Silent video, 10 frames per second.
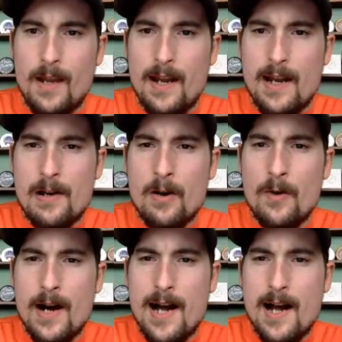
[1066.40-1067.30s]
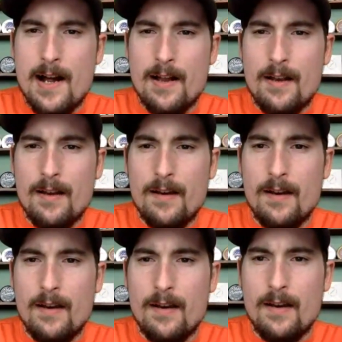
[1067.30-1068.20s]
And I know,
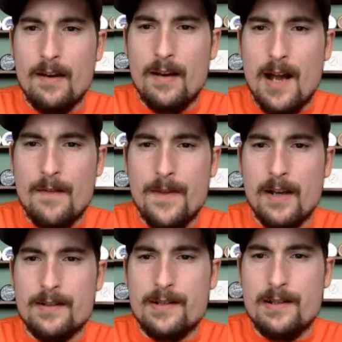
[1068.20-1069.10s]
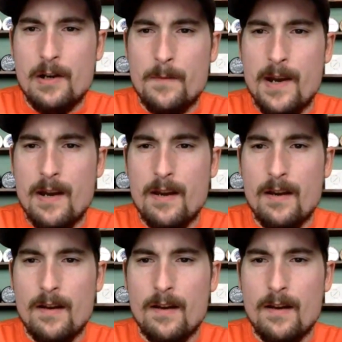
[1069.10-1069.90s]
I think Snoopy